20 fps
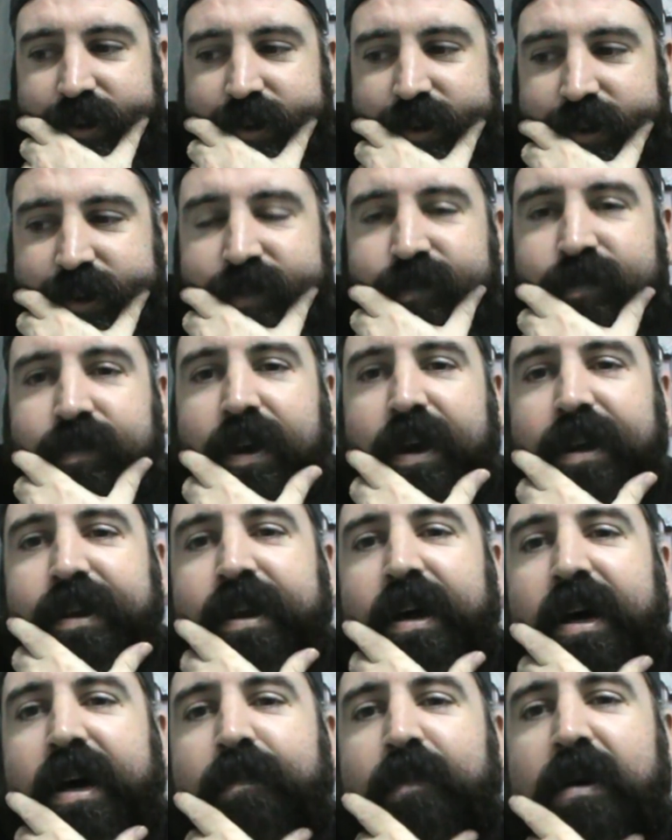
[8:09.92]
in
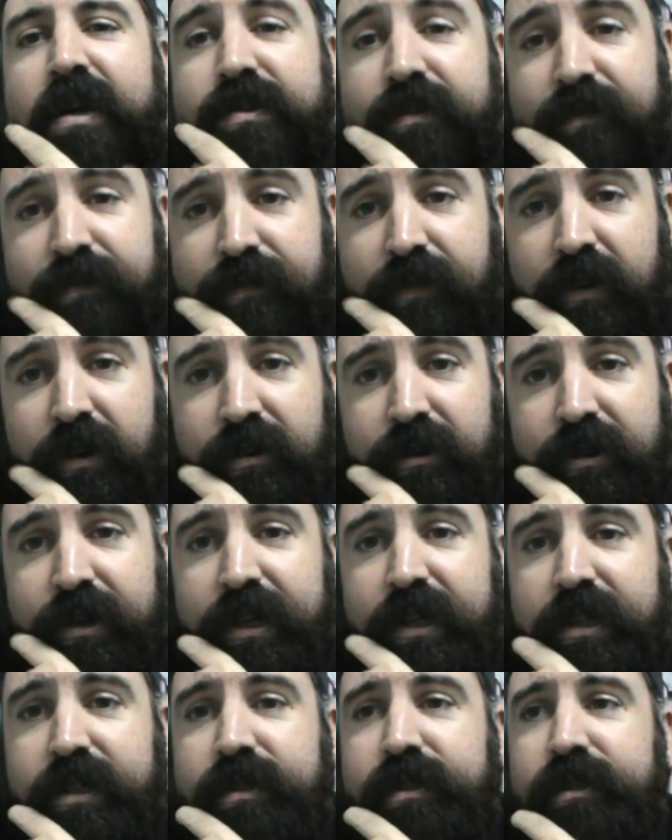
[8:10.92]
Vietnam, as a
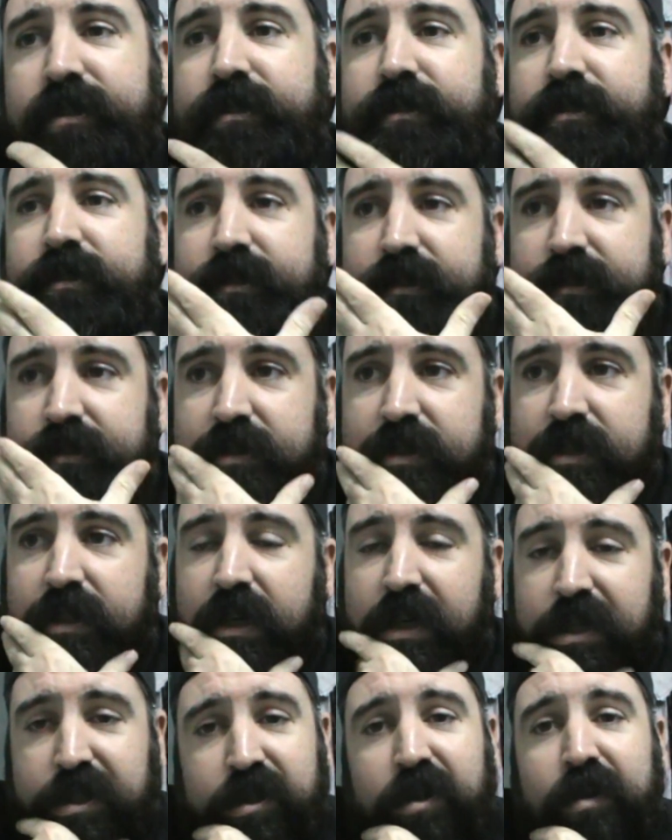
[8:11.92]
foreigner,
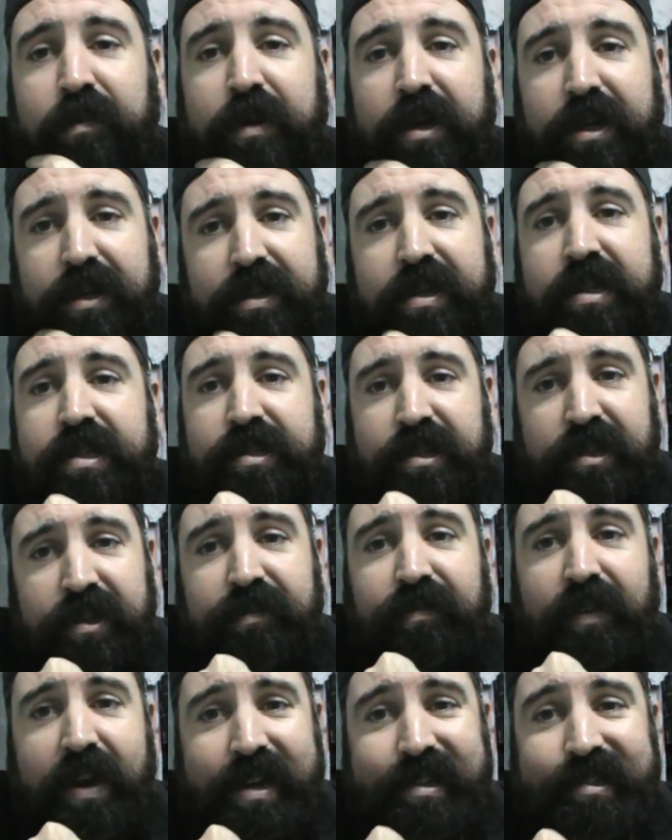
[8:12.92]
I do admit there's an
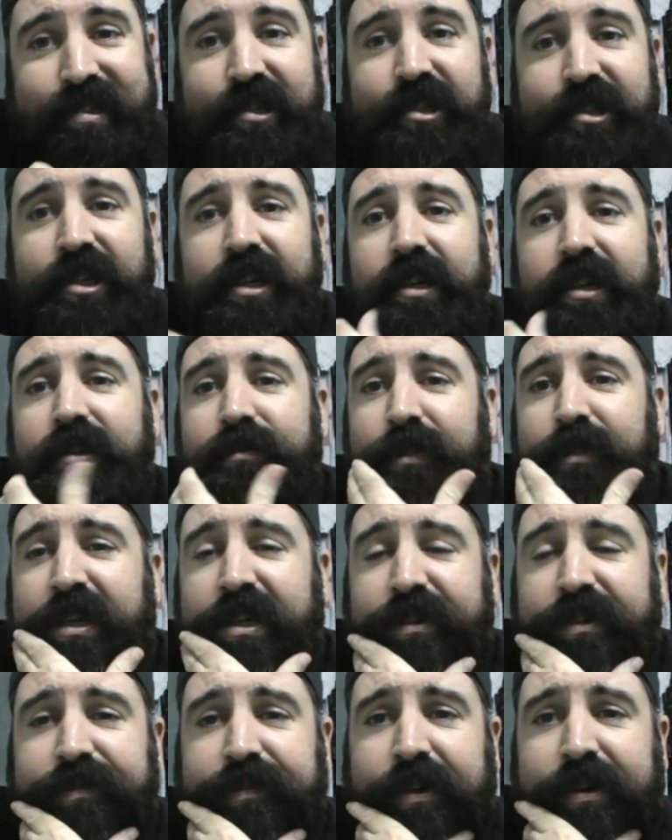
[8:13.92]
advantage here,
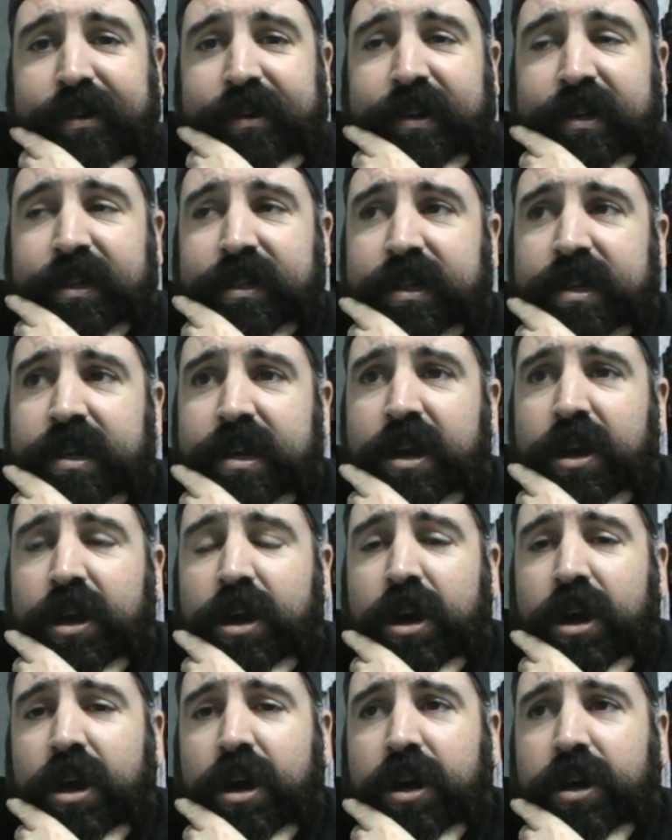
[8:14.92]
being a foreigner.
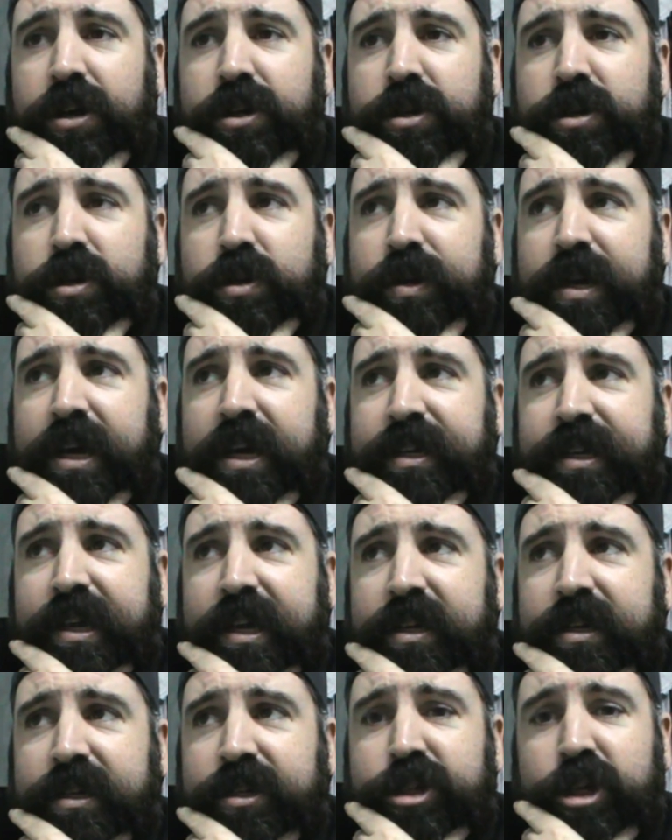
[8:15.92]
You can get
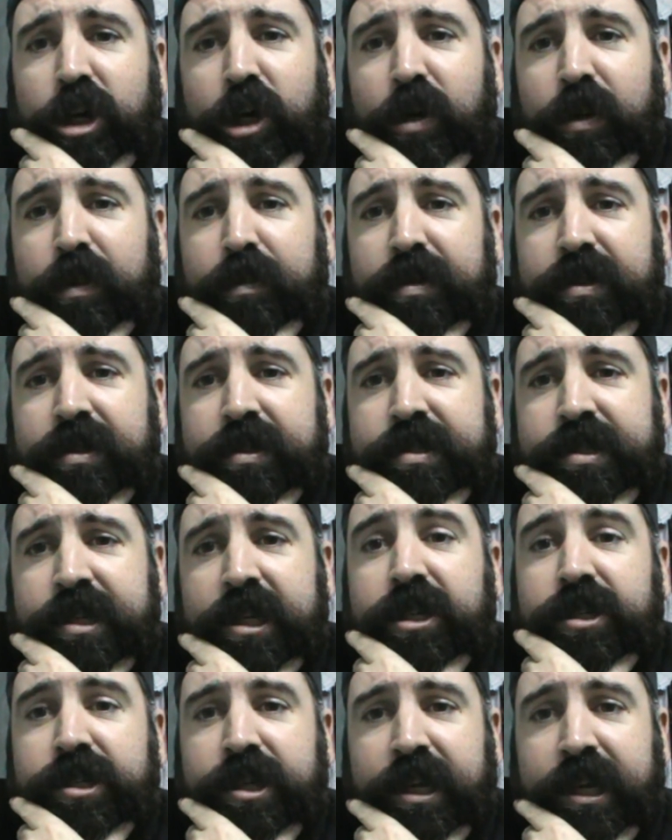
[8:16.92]
a job
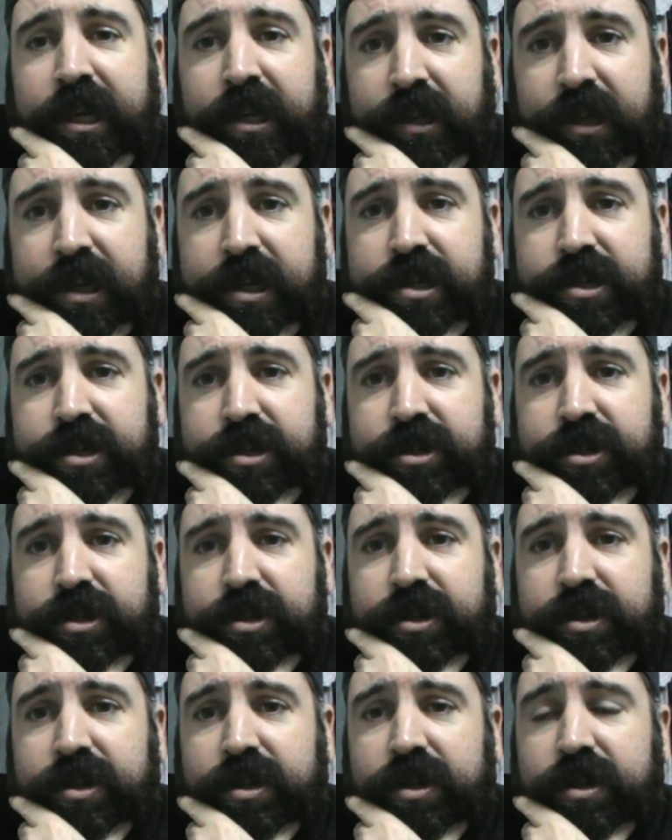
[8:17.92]
teaching English
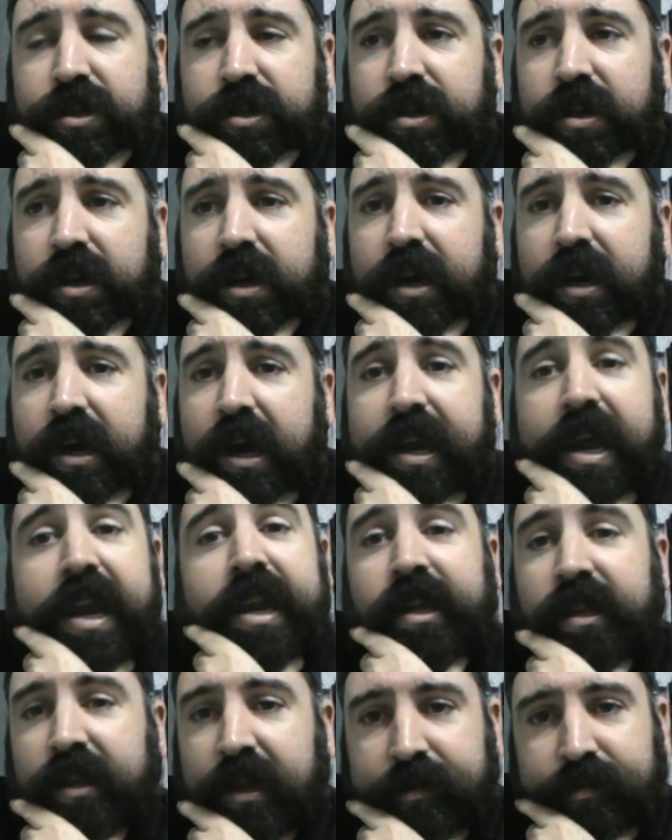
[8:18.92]
at
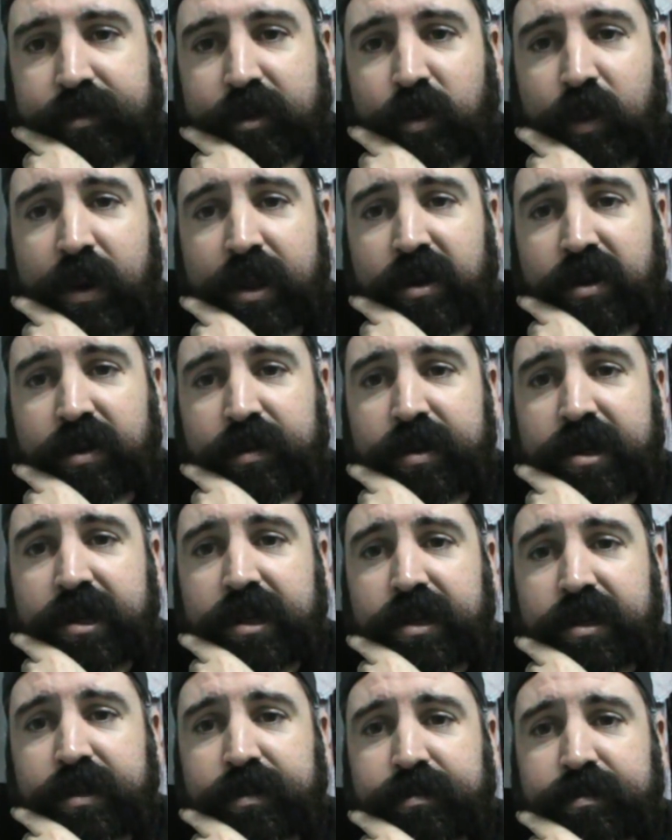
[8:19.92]
any level, whether it
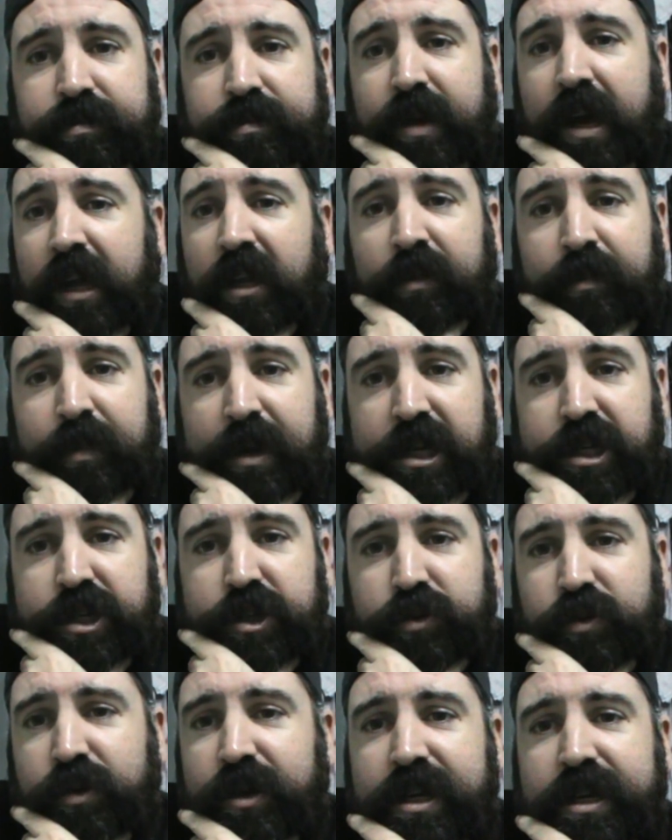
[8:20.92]
be
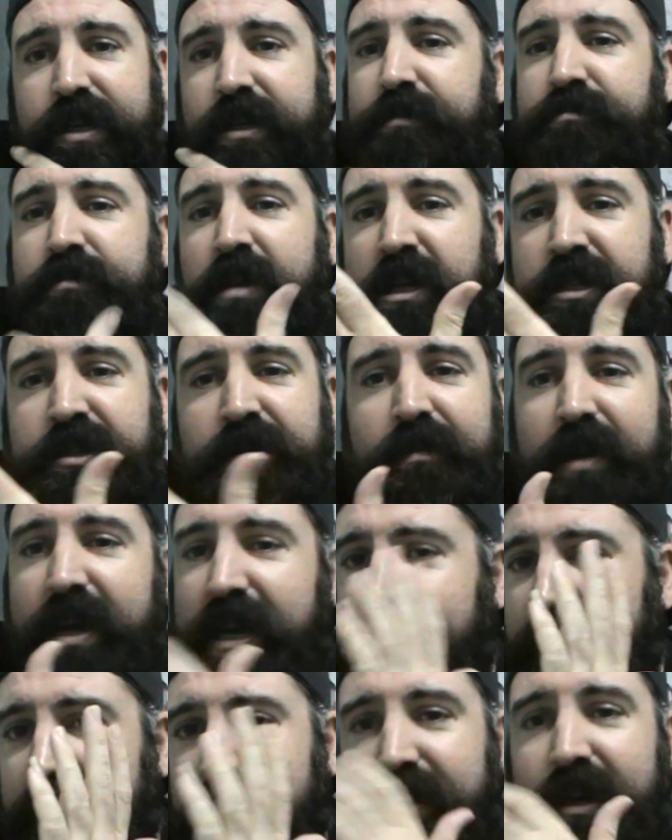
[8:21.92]
elementary,
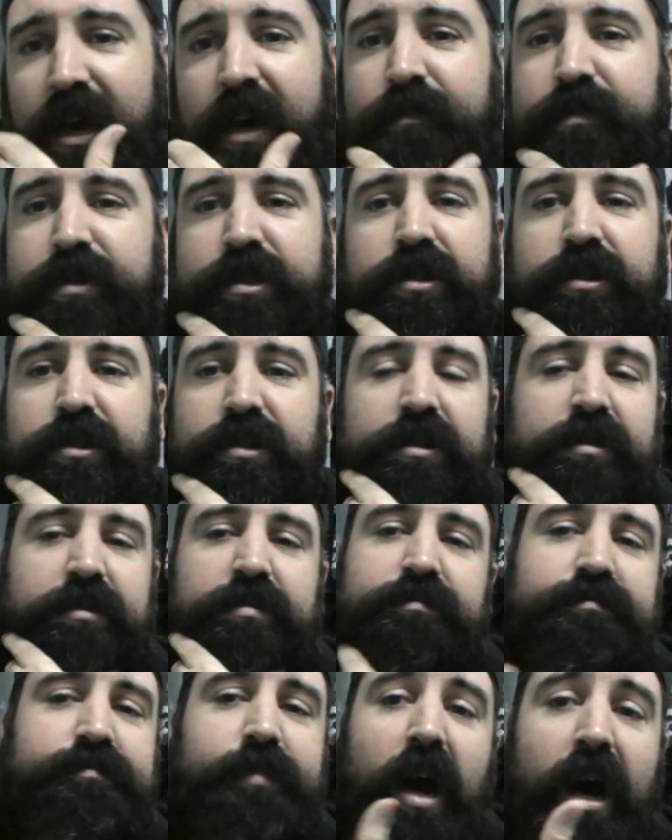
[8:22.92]
intermediate, up to
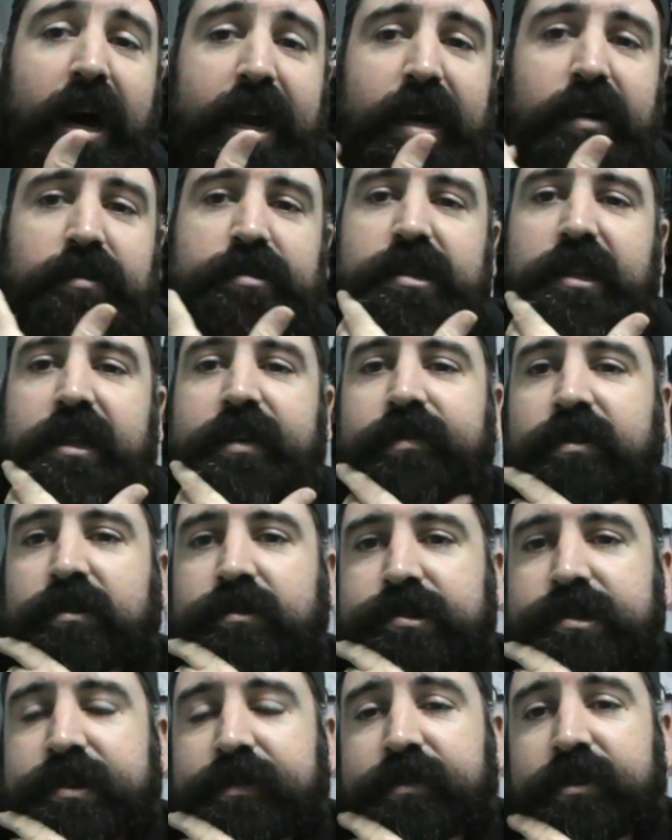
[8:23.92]
IELTS
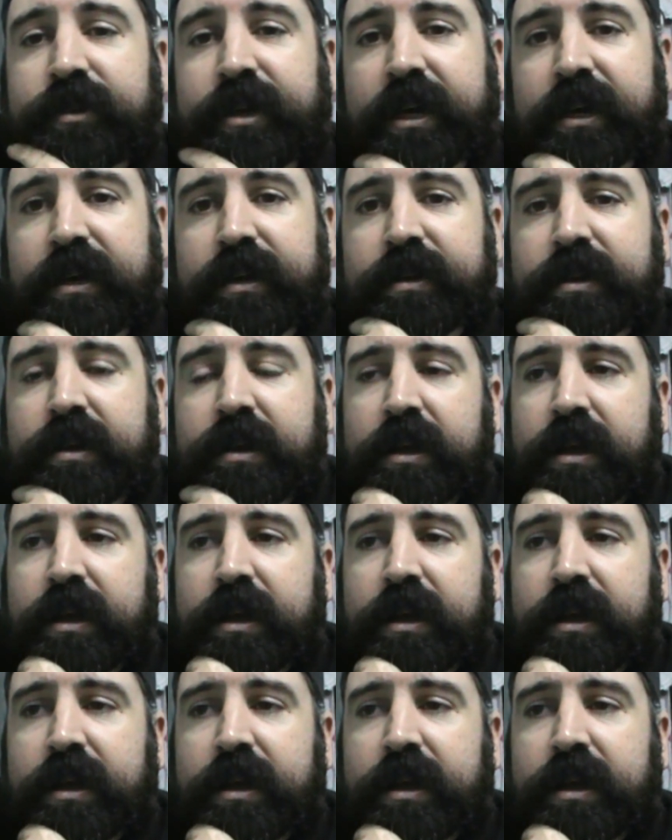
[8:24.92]
levels if you can.